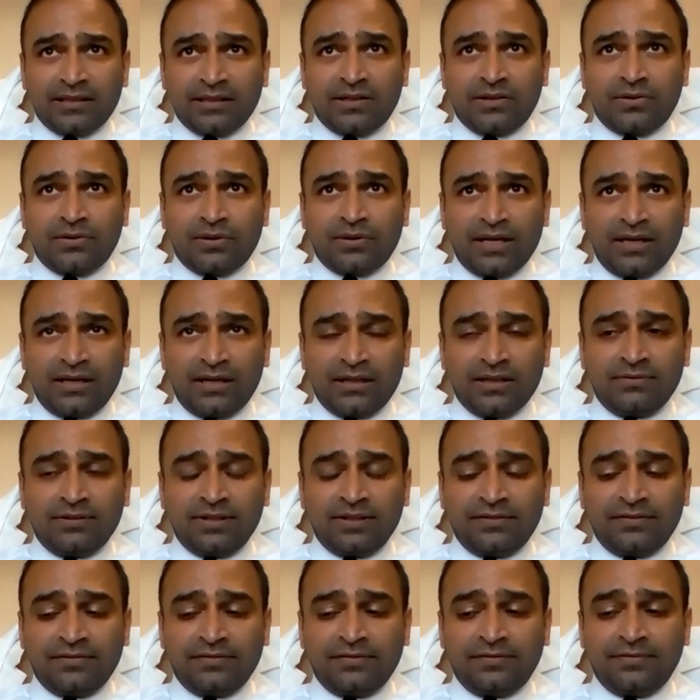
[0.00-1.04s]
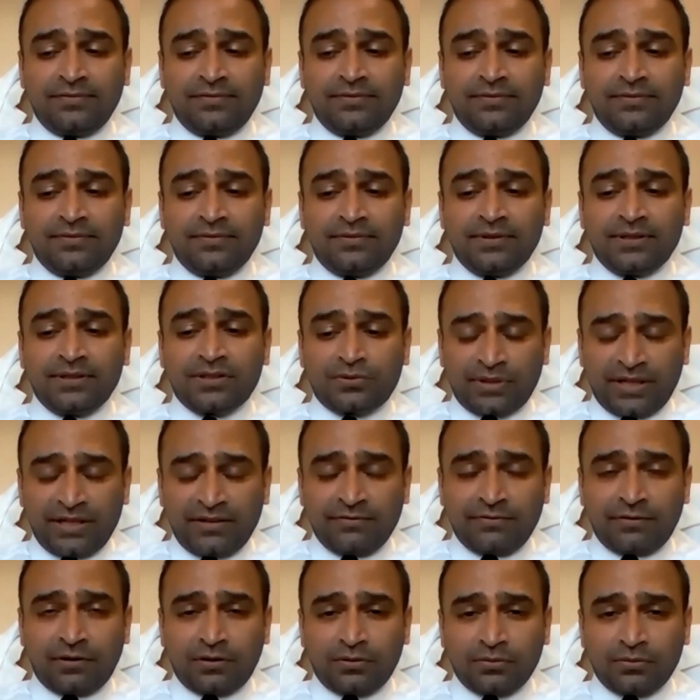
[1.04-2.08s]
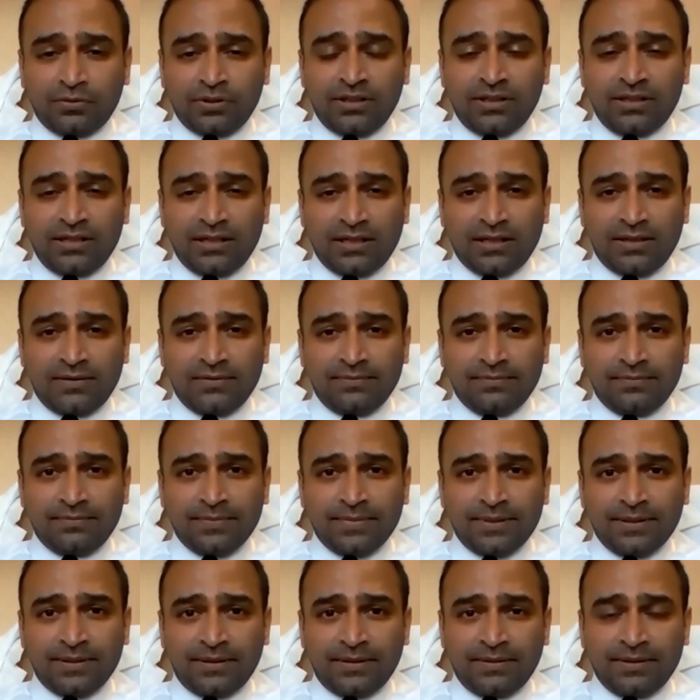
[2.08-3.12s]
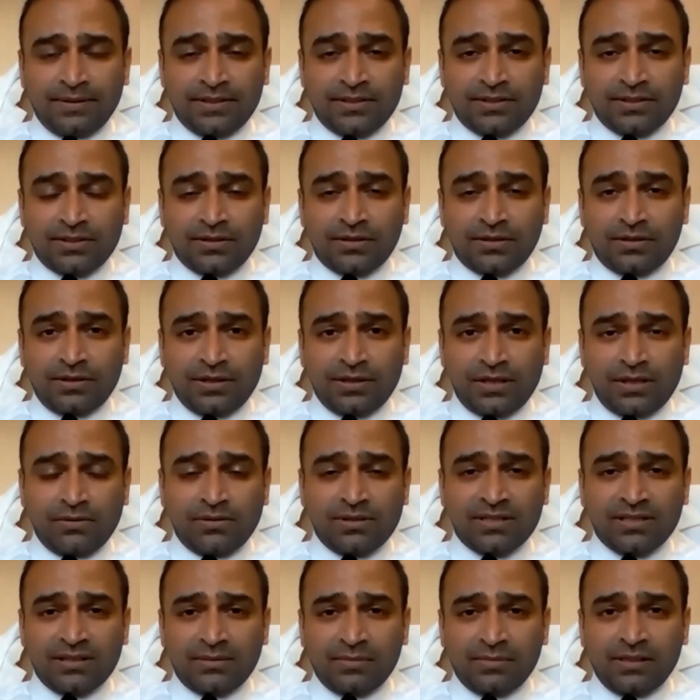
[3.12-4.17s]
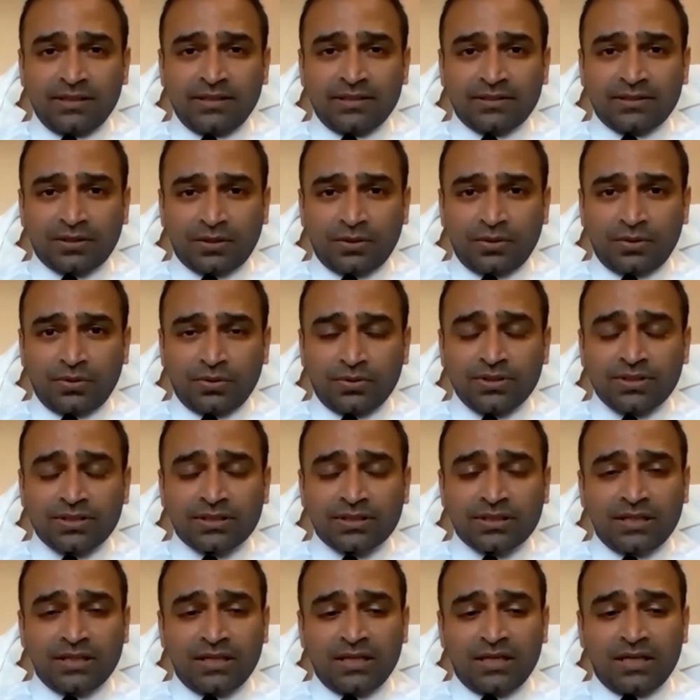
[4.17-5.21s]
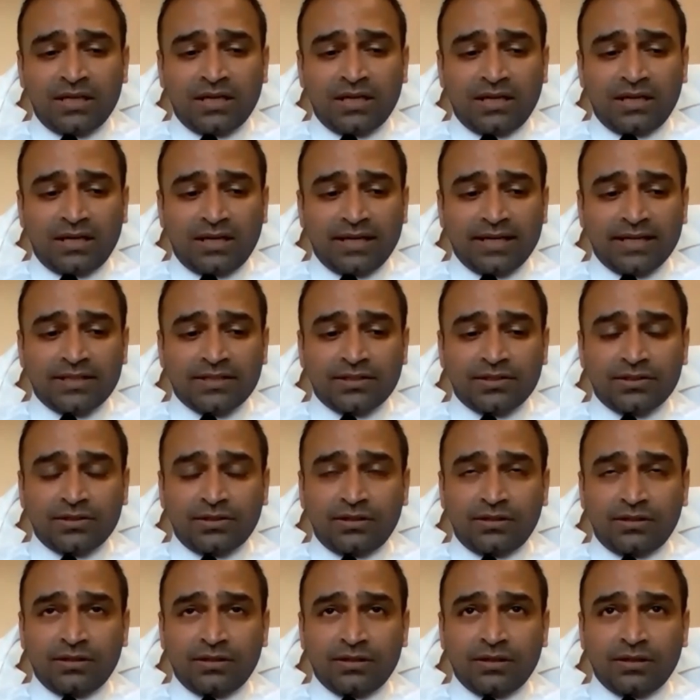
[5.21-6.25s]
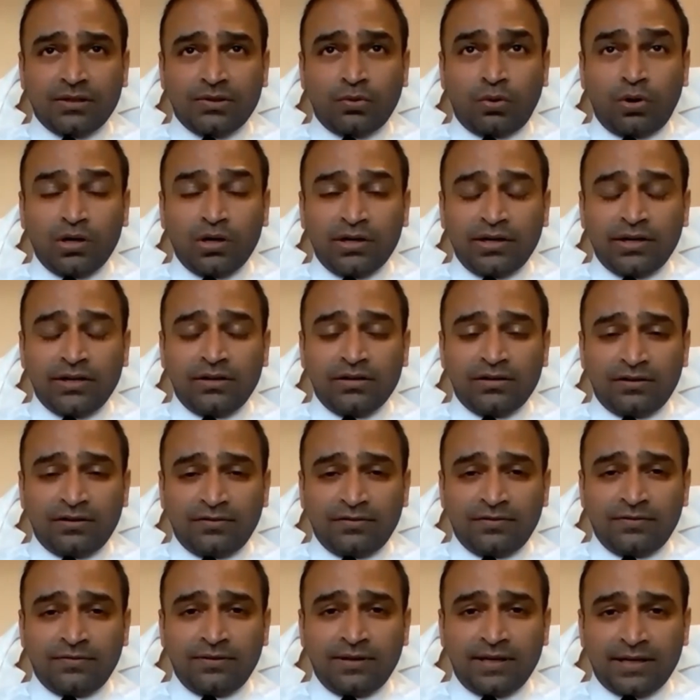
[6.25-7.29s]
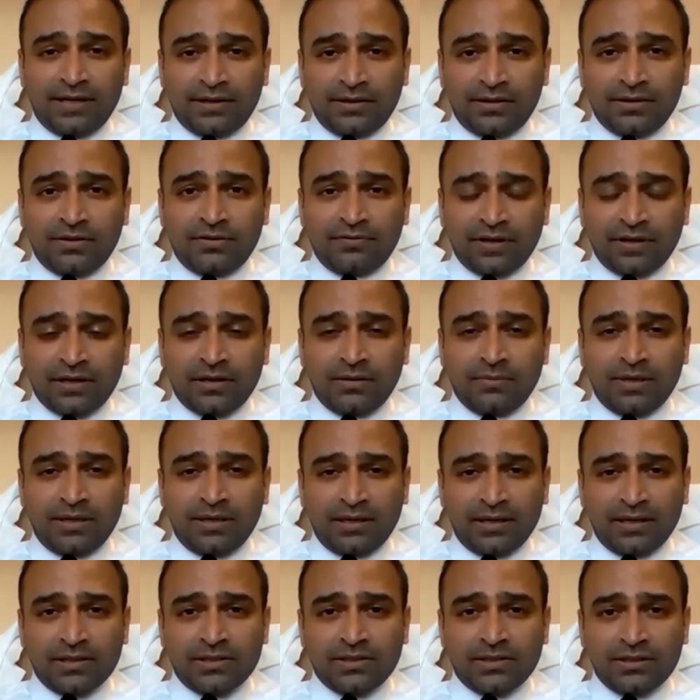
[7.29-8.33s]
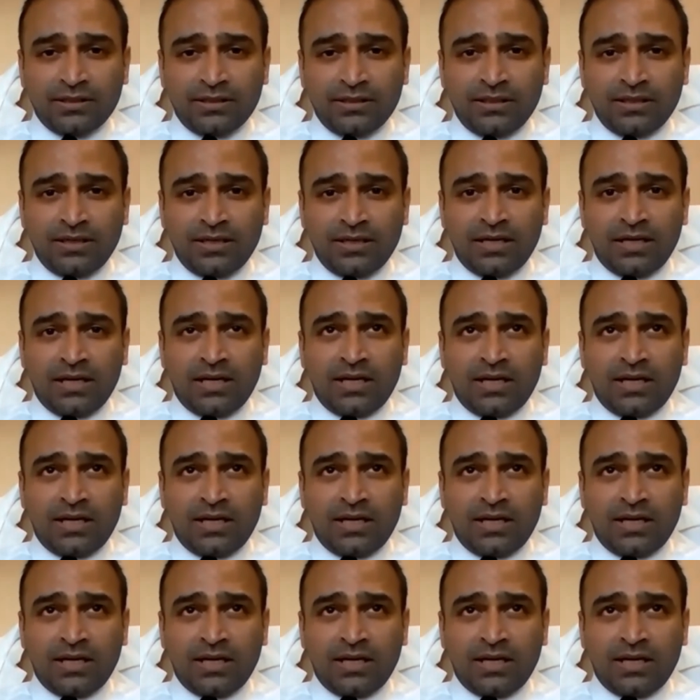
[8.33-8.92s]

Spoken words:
the criteria are relatively straightforward. It's your USMLE scores, it's your quality of letter of recommendation,